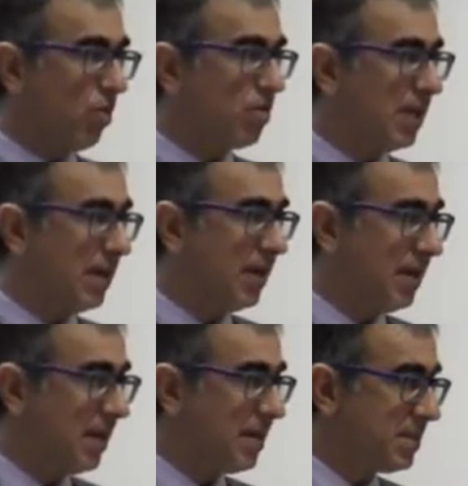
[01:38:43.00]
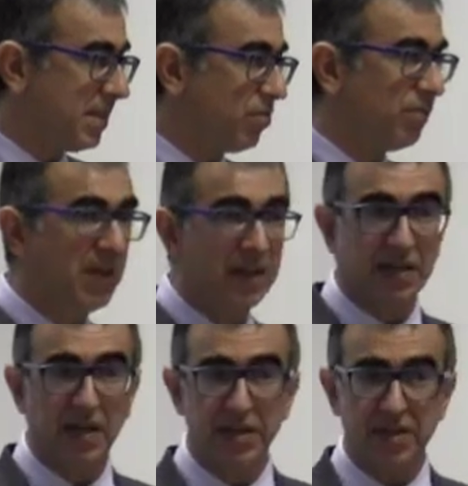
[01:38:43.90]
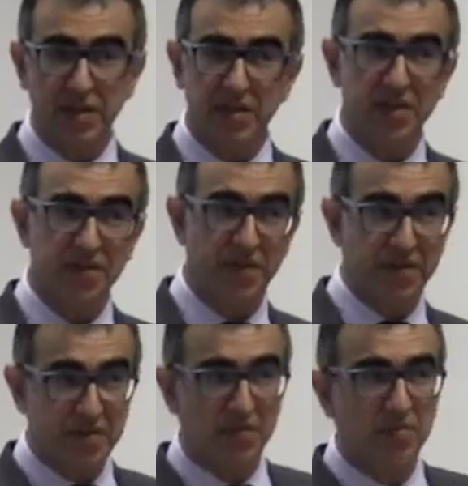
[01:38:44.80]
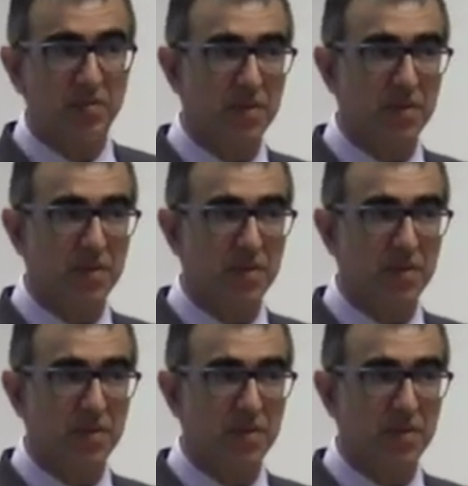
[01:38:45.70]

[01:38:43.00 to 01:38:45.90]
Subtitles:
work, the state-of-the-art analysis is very sound.